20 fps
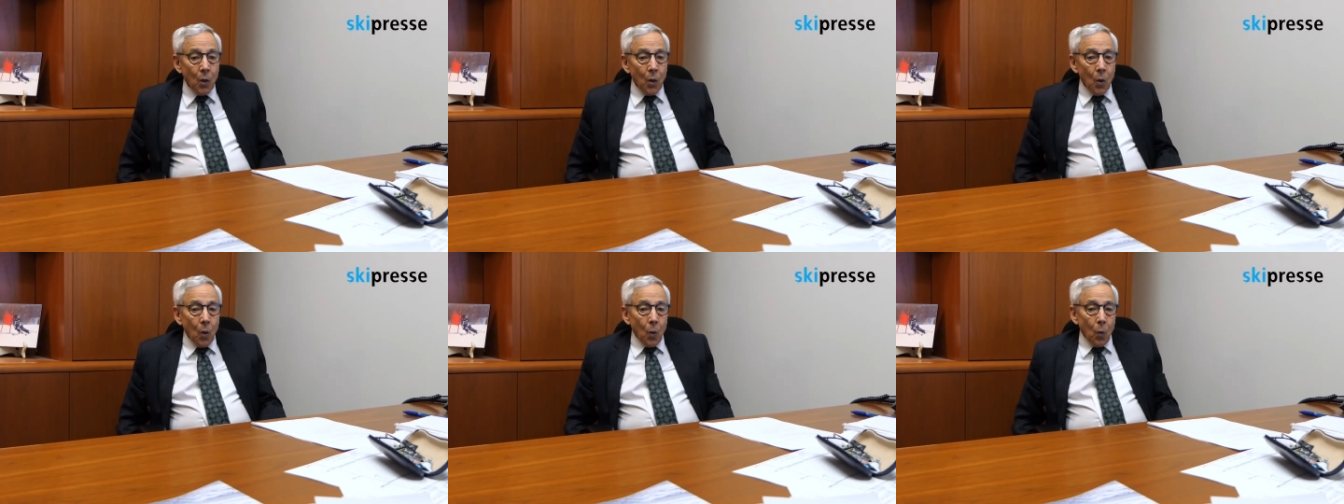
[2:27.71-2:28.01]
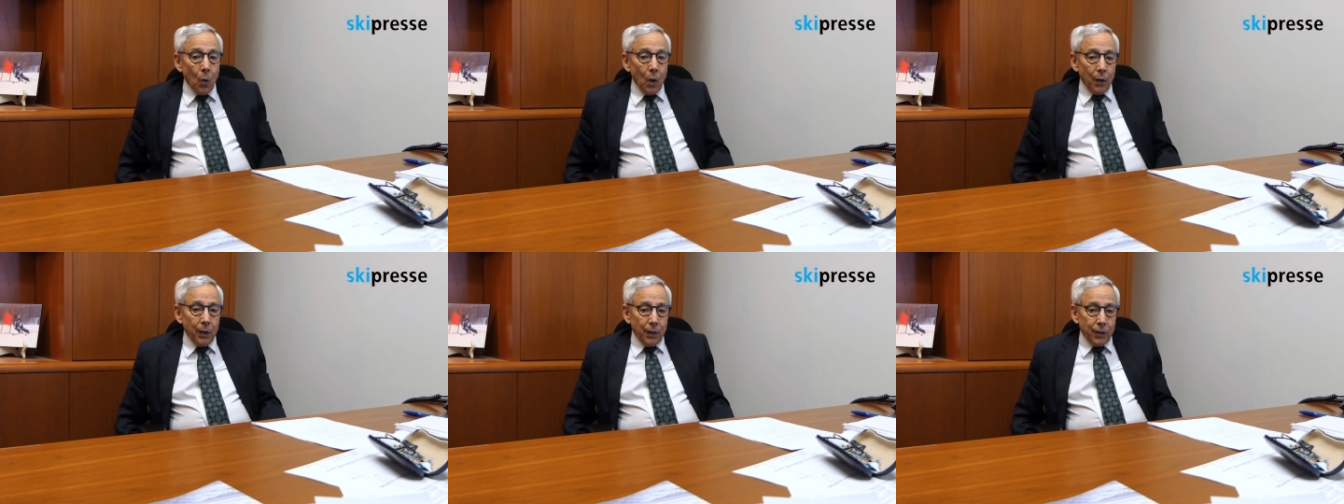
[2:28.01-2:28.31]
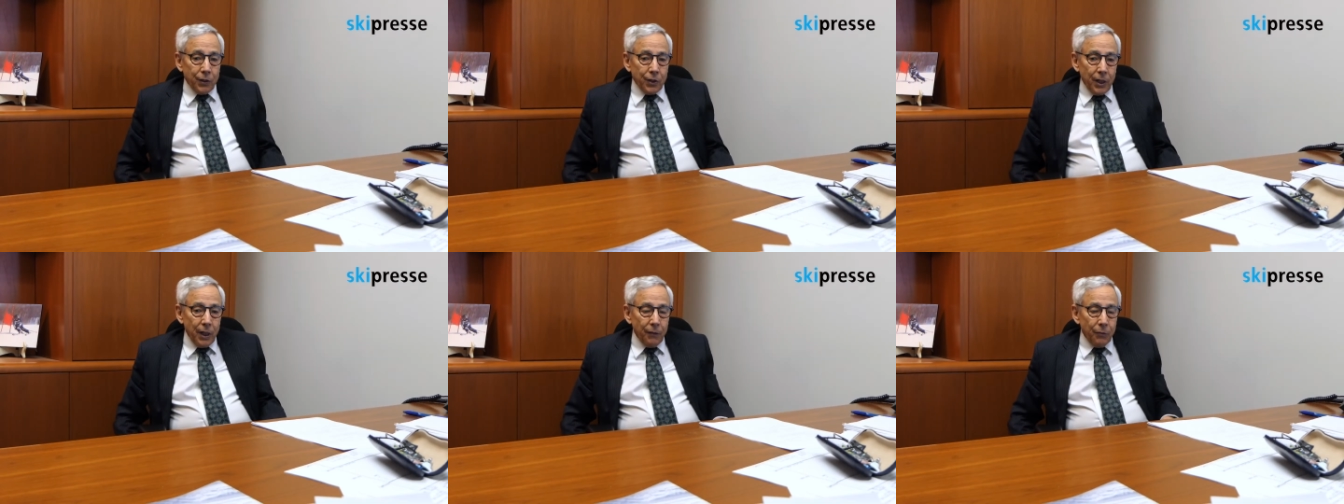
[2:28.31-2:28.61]
Well, the
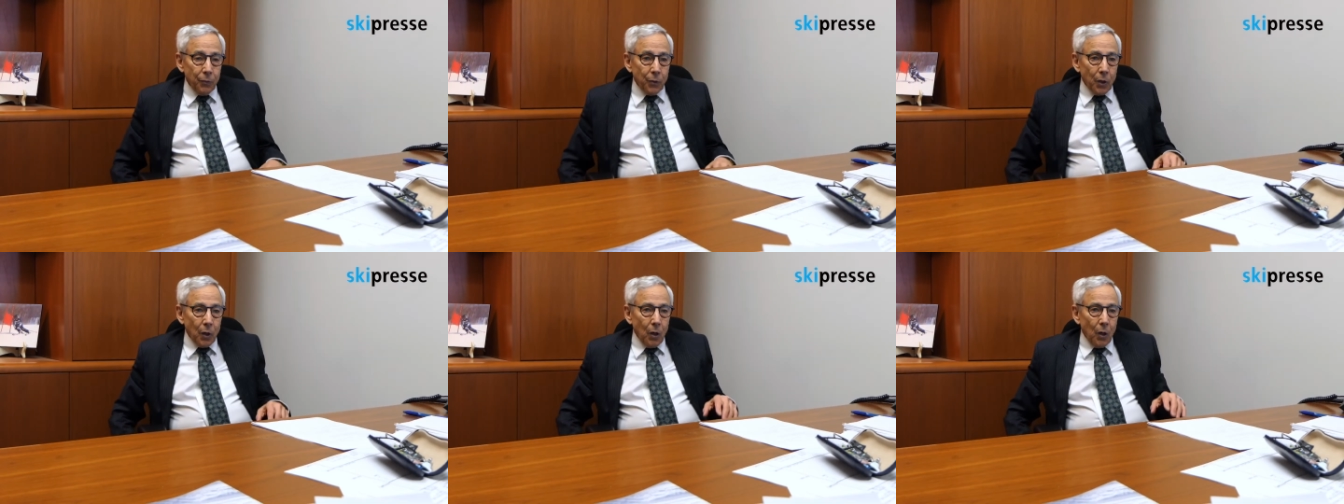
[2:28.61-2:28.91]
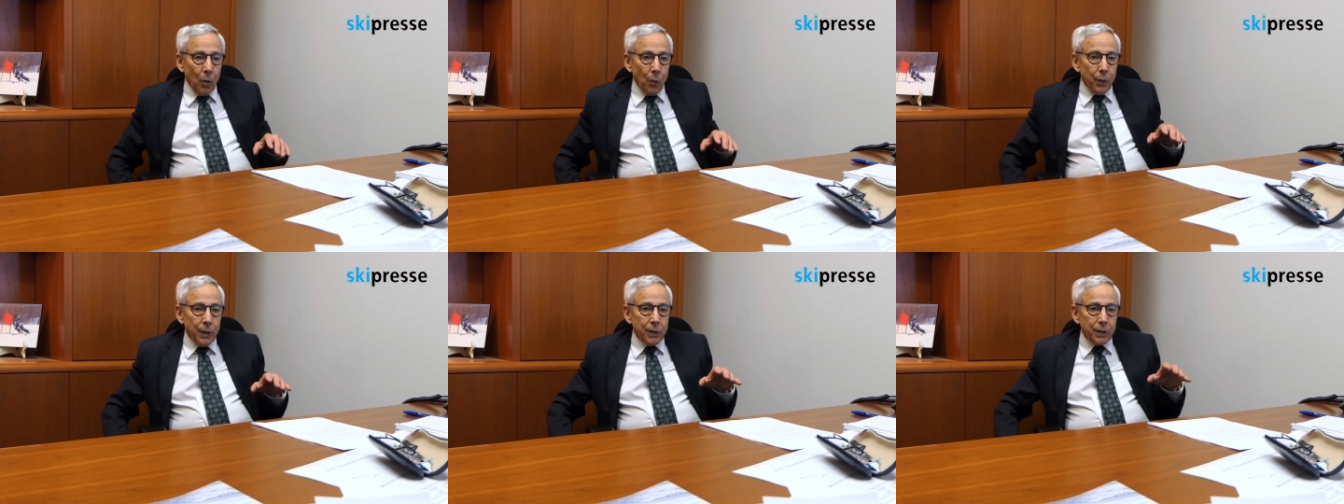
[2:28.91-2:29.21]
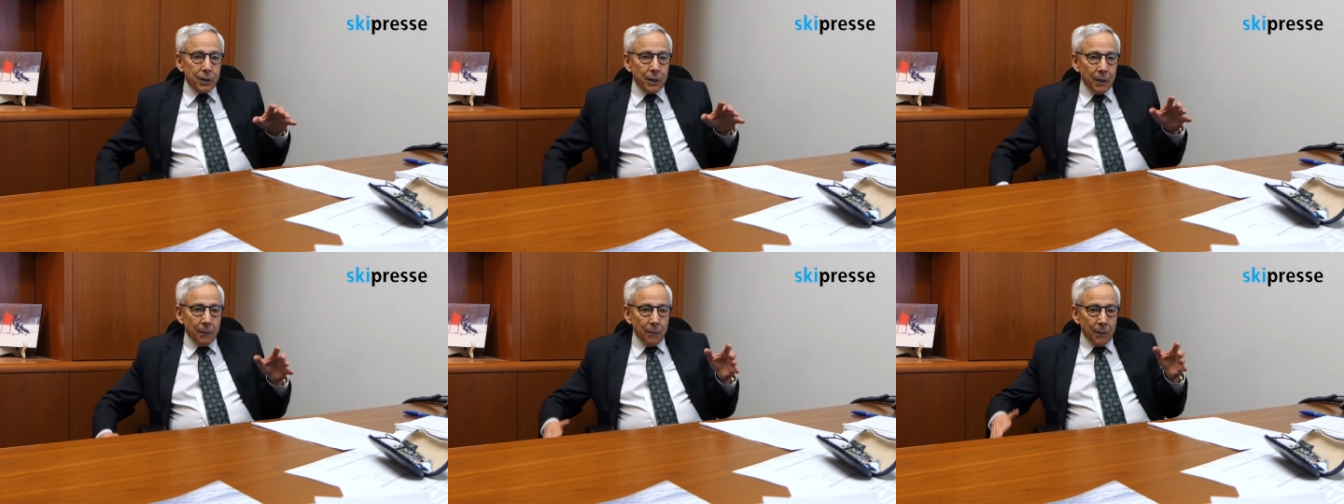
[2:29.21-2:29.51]
chef would
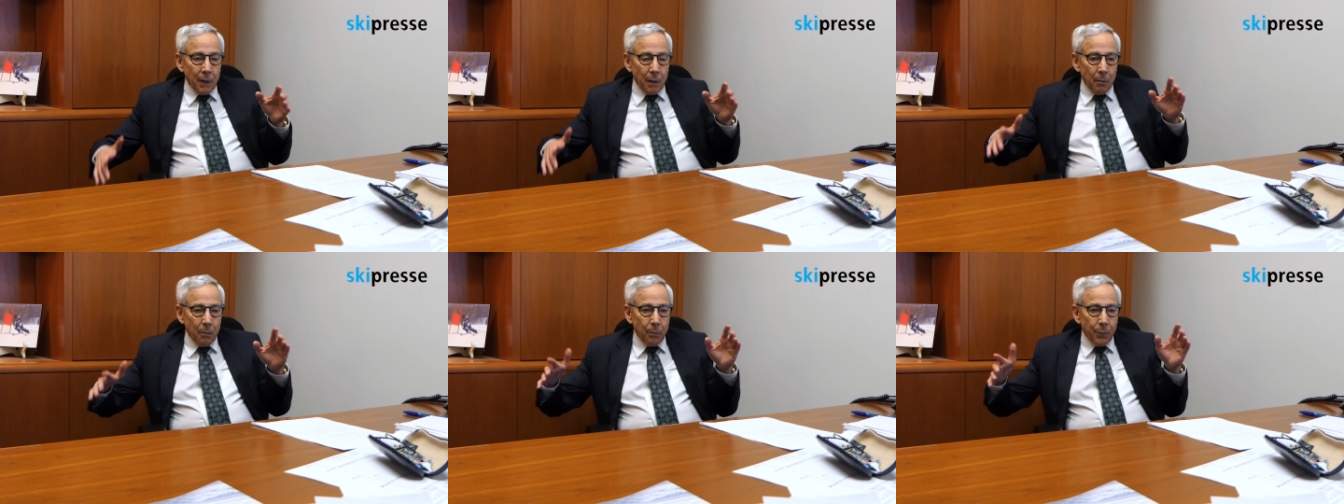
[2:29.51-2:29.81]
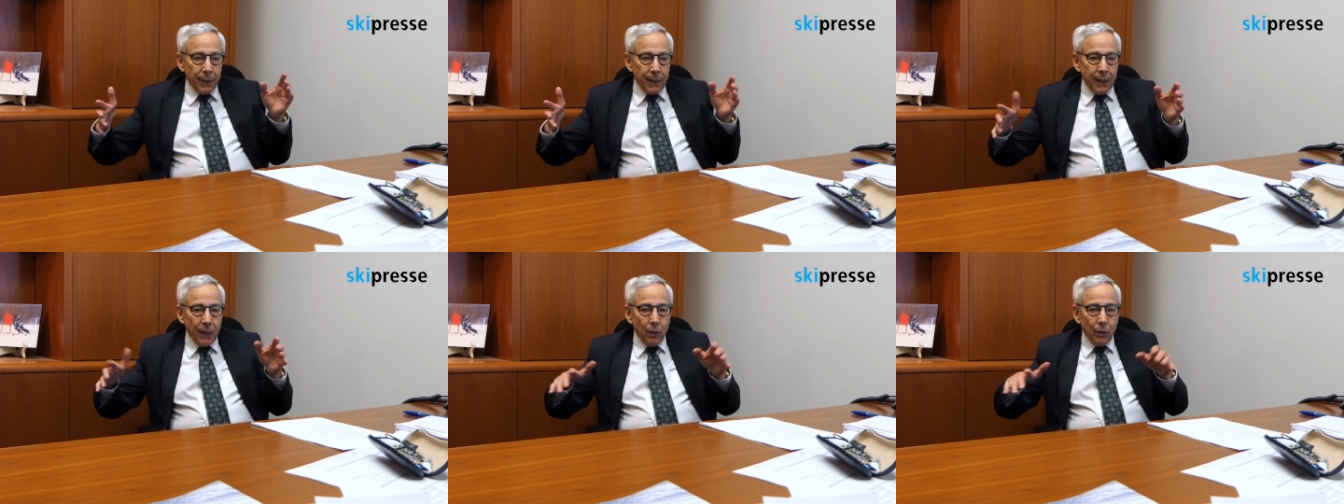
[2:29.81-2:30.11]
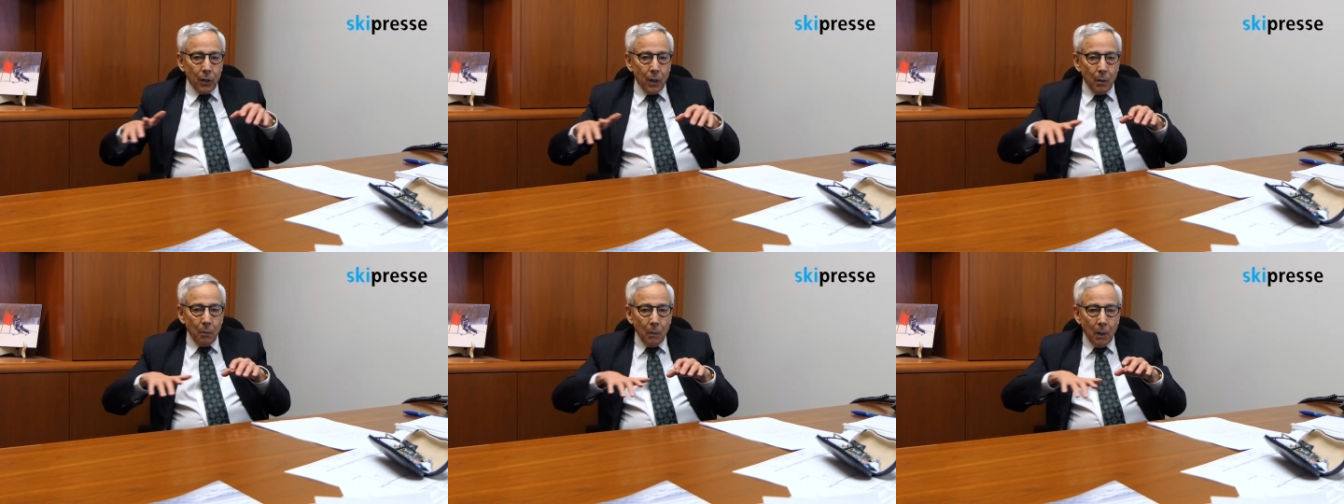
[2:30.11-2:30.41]
always bring out